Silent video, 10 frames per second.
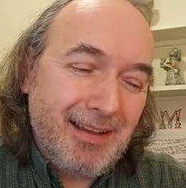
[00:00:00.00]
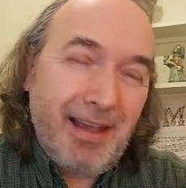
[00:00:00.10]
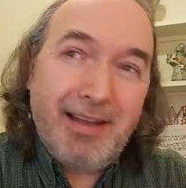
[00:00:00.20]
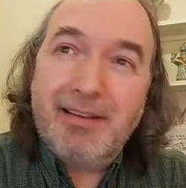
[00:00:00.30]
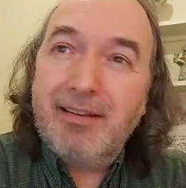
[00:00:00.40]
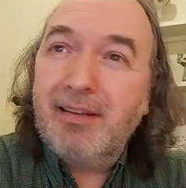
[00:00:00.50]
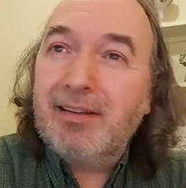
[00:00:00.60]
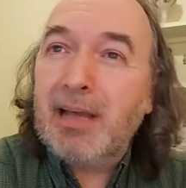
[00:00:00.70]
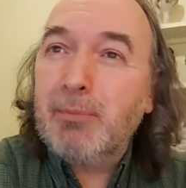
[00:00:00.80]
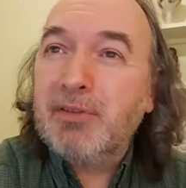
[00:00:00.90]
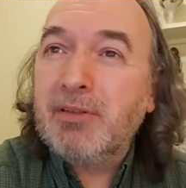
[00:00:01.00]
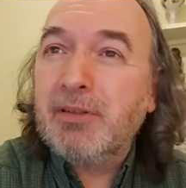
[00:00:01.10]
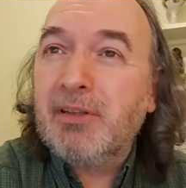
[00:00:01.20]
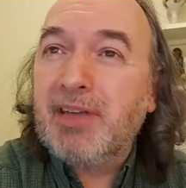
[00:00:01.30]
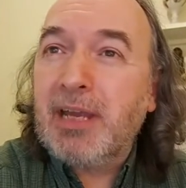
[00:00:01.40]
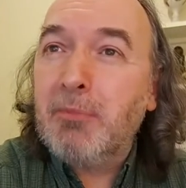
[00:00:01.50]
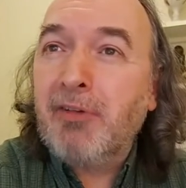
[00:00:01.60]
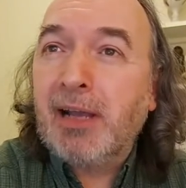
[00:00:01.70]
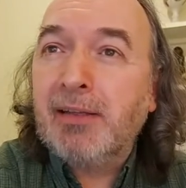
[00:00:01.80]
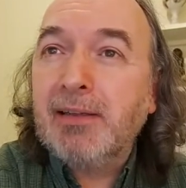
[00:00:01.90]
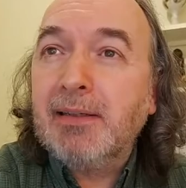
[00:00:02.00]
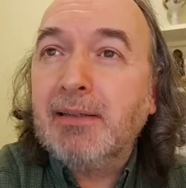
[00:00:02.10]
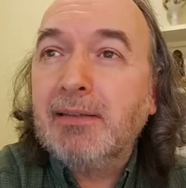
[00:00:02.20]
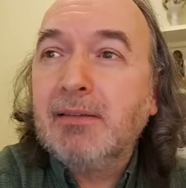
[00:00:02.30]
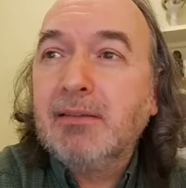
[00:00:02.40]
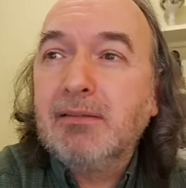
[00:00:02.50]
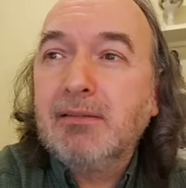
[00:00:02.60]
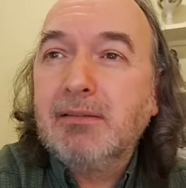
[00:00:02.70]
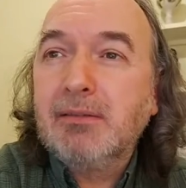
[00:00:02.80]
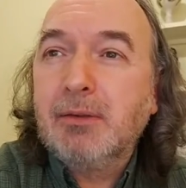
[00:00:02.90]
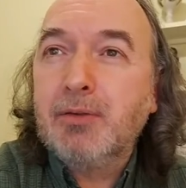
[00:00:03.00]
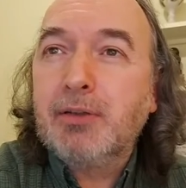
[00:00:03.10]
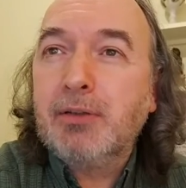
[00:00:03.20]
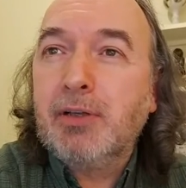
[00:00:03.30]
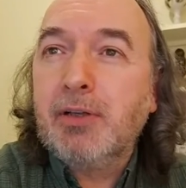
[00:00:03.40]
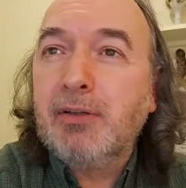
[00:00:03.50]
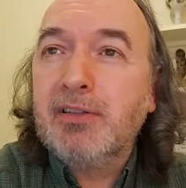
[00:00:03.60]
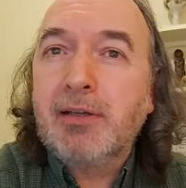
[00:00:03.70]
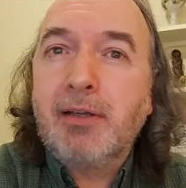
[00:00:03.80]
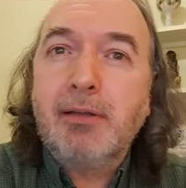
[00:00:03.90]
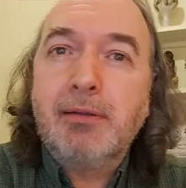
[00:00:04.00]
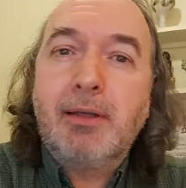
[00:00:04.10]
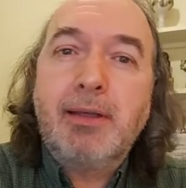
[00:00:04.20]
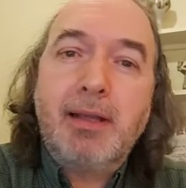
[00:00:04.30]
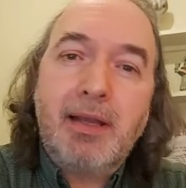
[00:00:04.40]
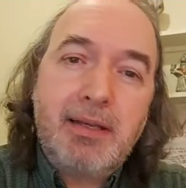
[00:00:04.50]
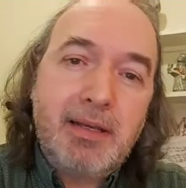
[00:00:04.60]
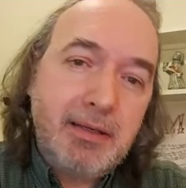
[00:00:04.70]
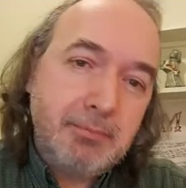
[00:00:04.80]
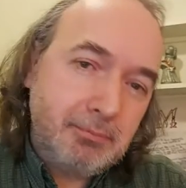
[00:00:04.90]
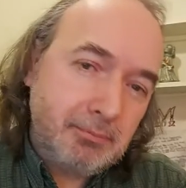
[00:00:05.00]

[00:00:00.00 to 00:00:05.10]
and the damsel, the Dame Ragnell, also known as the Loathly Lady.